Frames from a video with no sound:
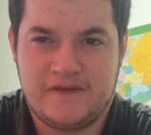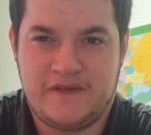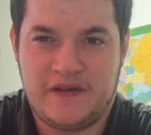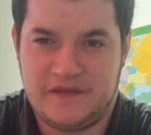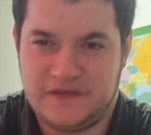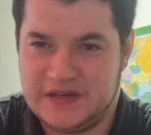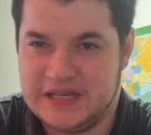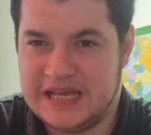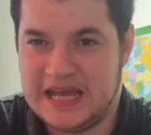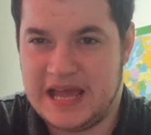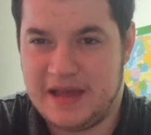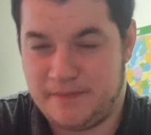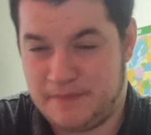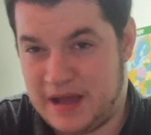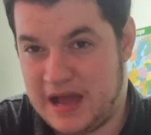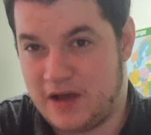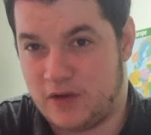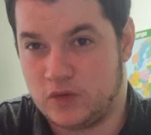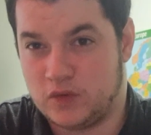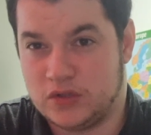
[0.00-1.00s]

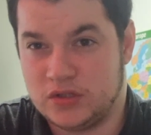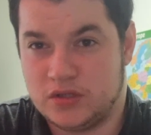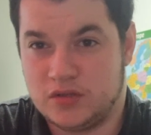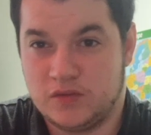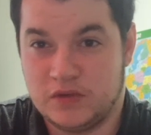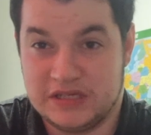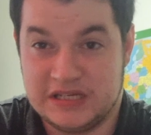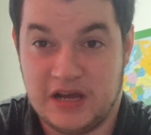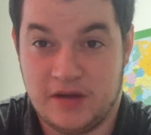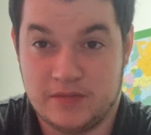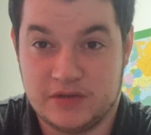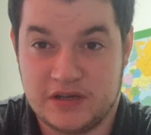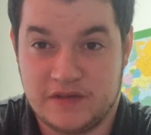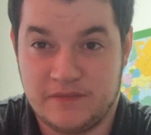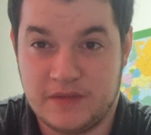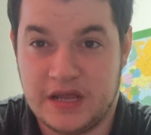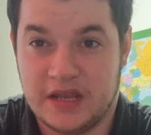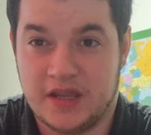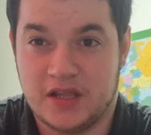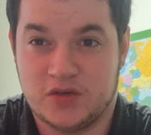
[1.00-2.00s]
£58, which is how much
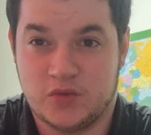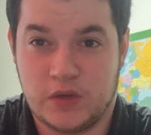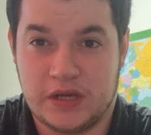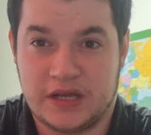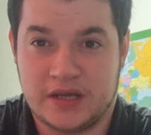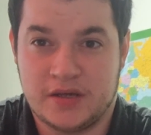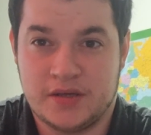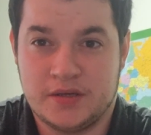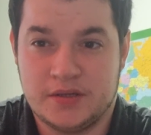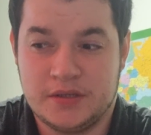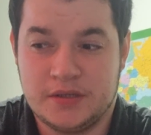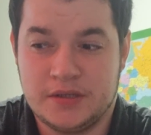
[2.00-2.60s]
I've made this week,